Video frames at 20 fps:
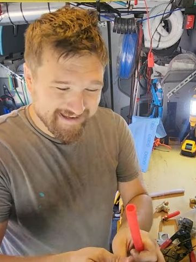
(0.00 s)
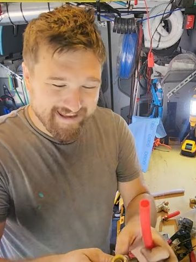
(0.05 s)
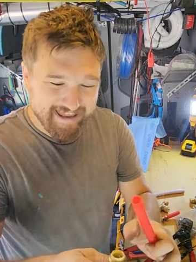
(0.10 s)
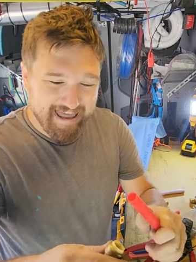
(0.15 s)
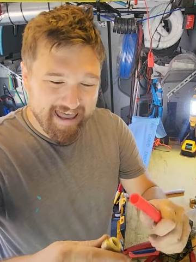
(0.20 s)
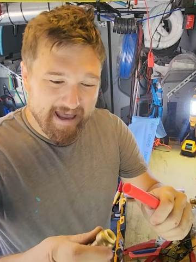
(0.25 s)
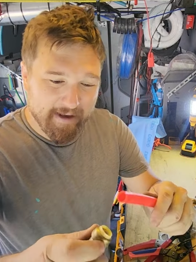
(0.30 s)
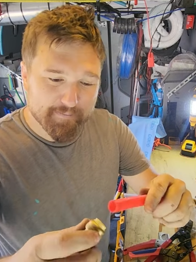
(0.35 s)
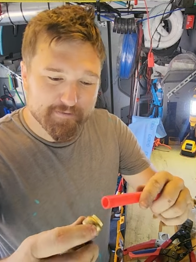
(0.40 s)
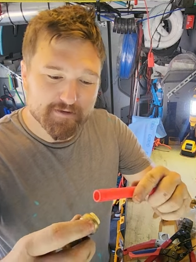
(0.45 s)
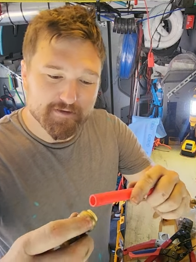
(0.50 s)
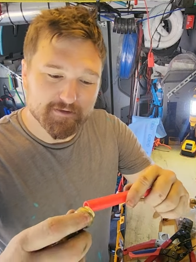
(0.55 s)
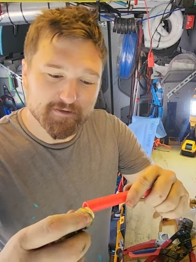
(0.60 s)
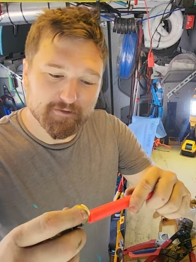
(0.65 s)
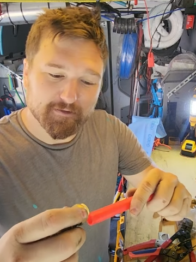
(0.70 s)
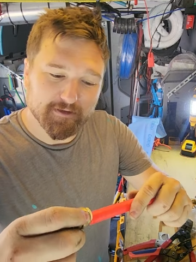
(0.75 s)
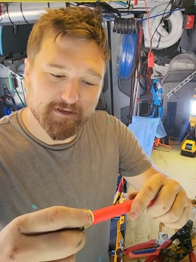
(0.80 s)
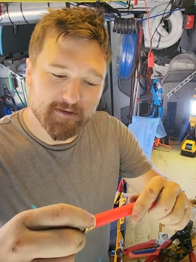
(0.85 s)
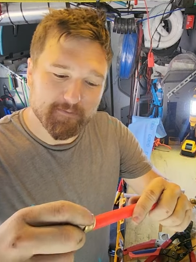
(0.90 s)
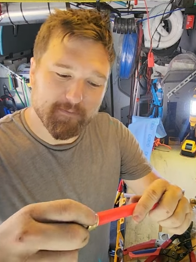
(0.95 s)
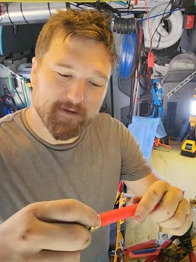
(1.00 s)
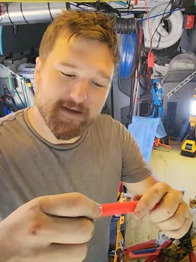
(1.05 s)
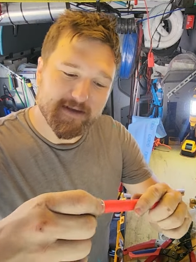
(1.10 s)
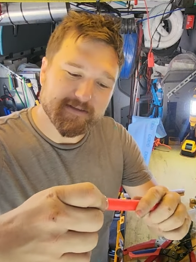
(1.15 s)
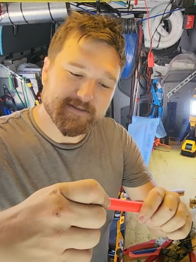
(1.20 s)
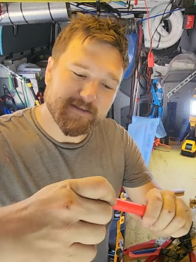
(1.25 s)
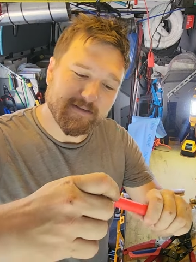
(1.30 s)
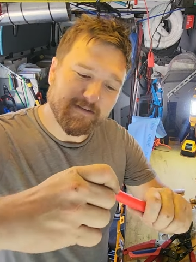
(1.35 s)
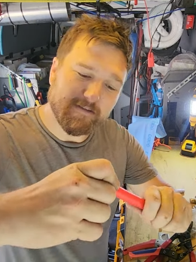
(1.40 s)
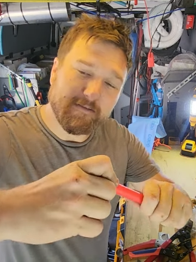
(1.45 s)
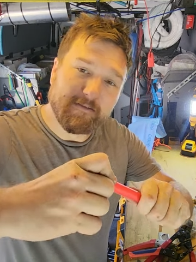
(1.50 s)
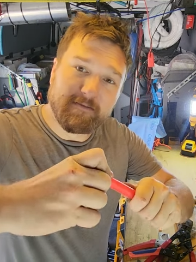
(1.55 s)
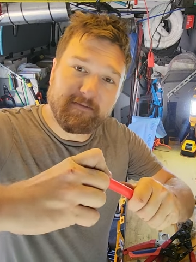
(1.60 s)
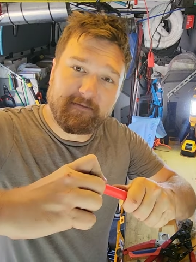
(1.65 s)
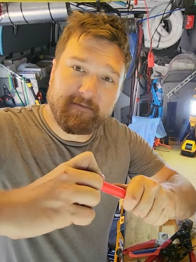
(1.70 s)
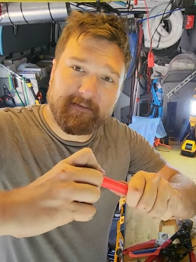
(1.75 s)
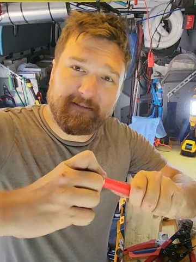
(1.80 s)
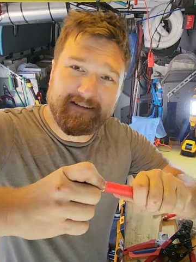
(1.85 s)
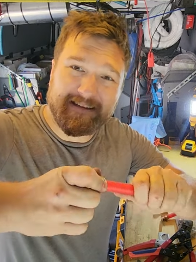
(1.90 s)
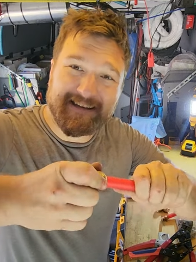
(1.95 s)
Absolutely amazing.
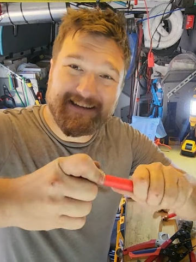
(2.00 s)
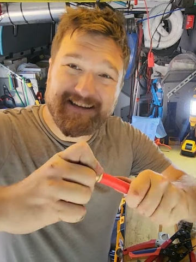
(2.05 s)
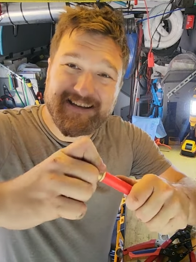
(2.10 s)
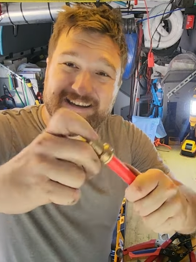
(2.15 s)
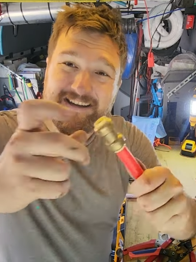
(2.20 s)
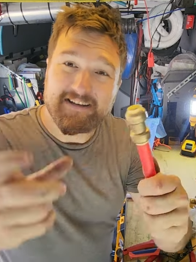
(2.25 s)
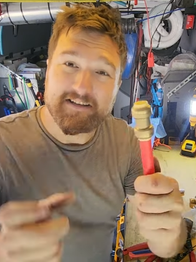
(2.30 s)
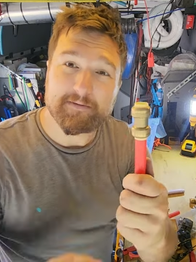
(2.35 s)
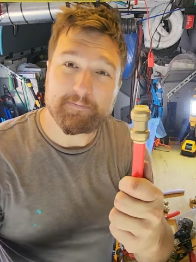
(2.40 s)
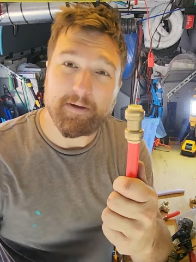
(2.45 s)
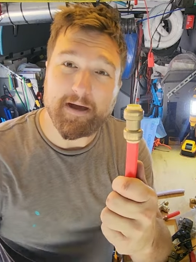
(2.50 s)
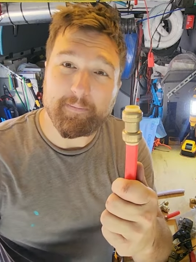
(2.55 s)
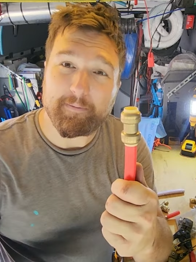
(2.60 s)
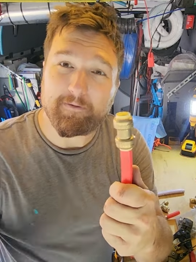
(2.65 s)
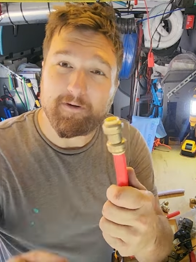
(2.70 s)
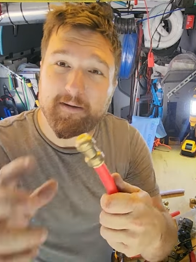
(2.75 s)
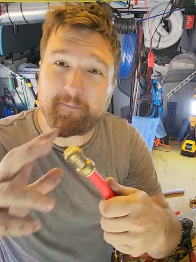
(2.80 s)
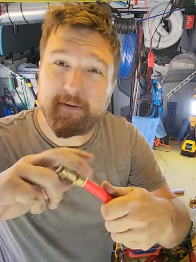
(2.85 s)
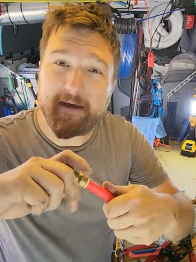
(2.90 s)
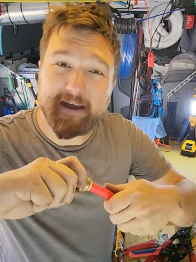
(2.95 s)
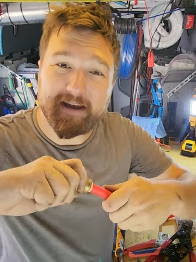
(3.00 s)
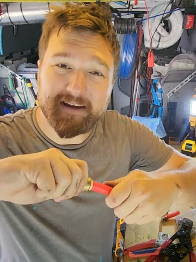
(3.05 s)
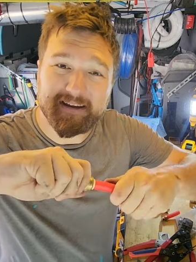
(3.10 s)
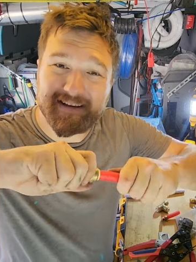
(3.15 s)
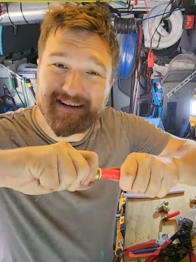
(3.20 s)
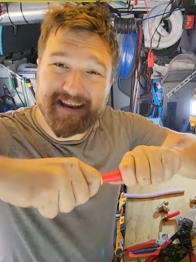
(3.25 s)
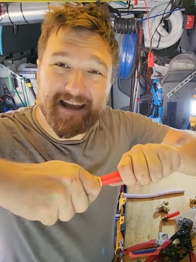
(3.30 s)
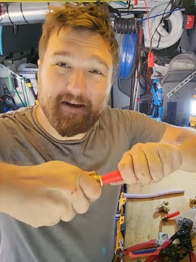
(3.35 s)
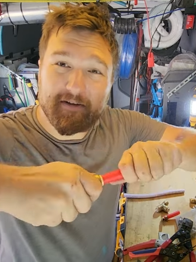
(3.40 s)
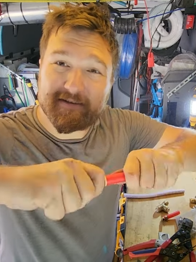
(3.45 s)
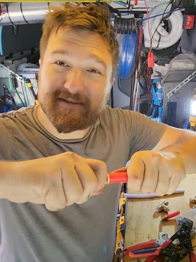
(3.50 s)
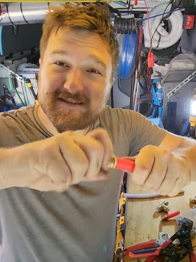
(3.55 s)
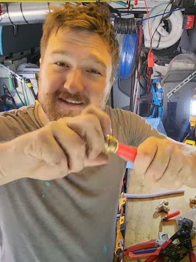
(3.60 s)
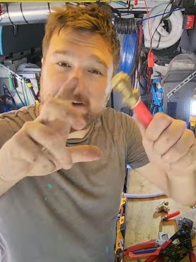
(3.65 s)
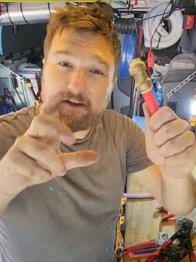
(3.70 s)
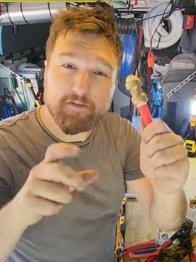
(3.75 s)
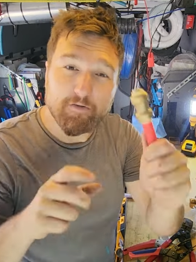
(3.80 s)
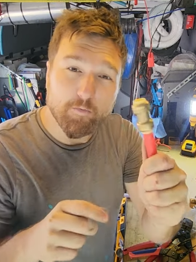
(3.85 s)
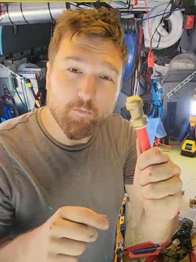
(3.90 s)
Just pop it right back. Now this is another